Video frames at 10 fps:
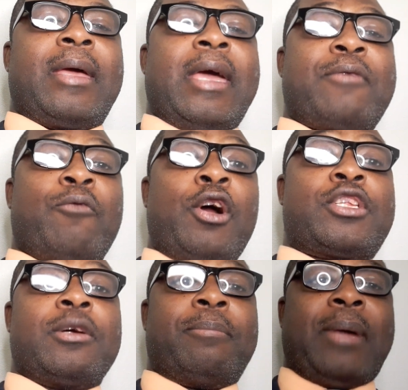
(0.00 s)
it
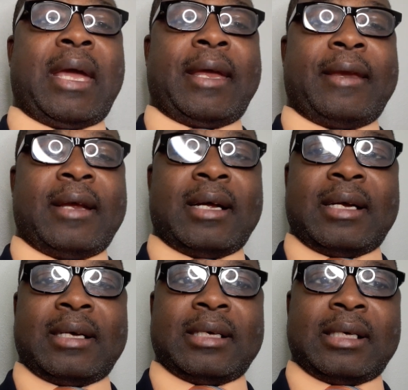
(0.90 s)
would be
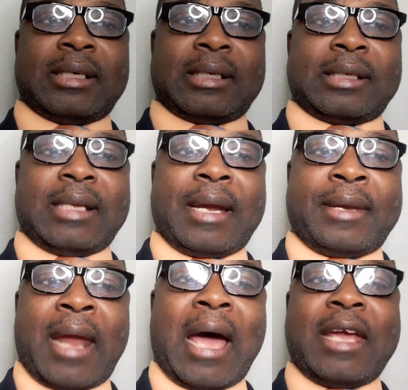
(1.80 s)
the
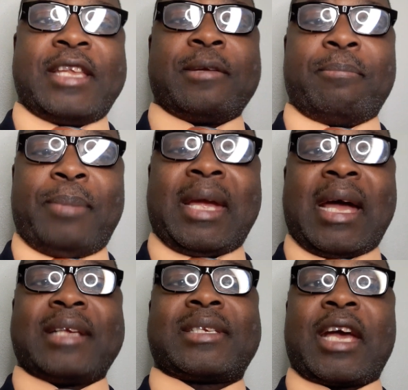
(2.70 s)
ninth
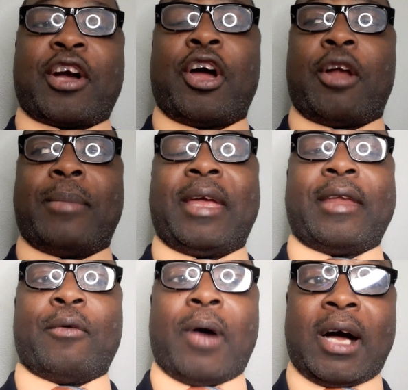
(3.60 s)
biggest economy in
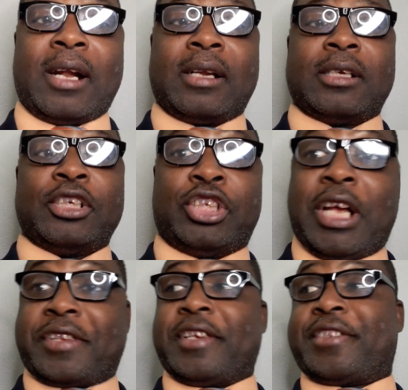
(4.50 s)
the world,
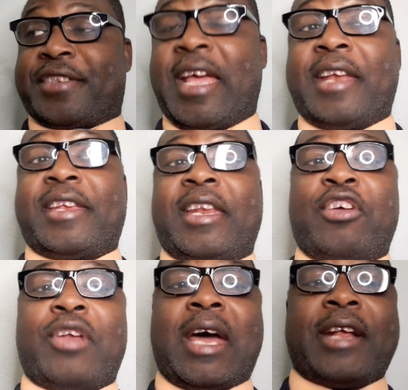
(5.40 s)
just a state in the
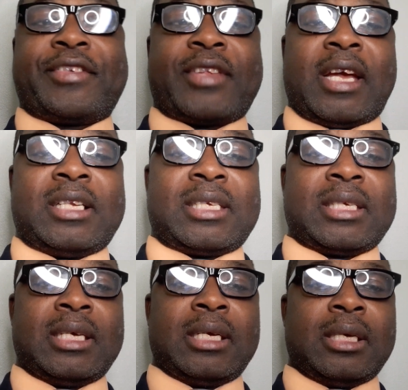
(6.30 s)
United States.
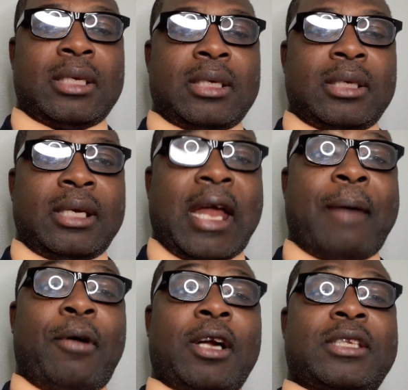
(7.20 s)
And
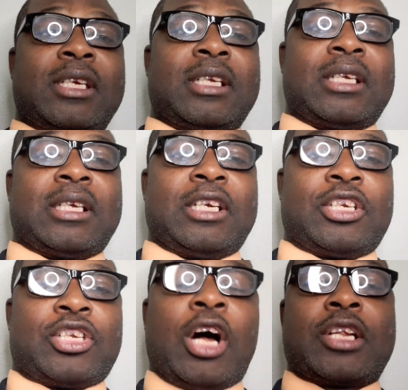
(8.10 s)
Abbott
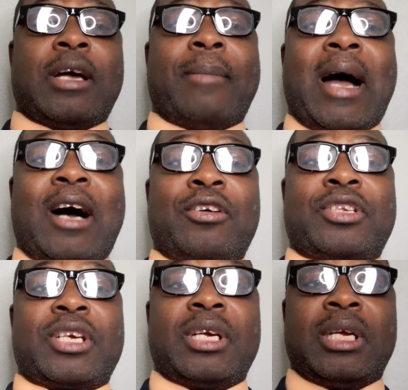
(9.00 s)
talked
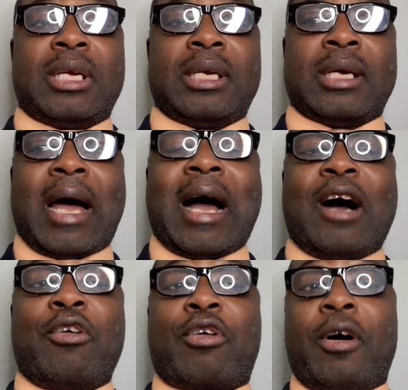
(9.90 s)
about
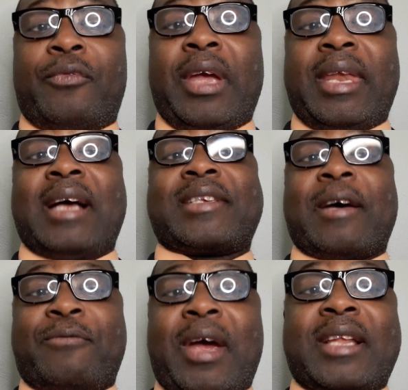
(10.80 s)
how COVID has
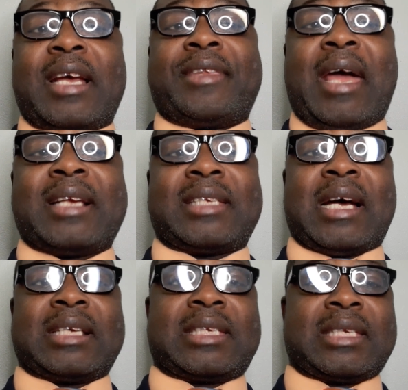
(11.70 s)
affected
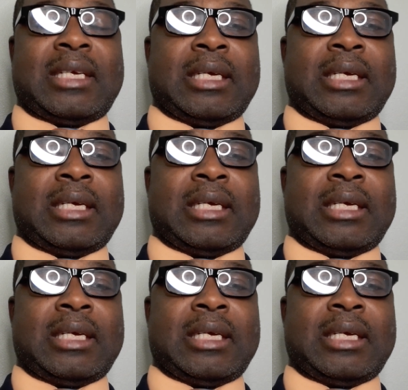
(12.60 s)
Texas.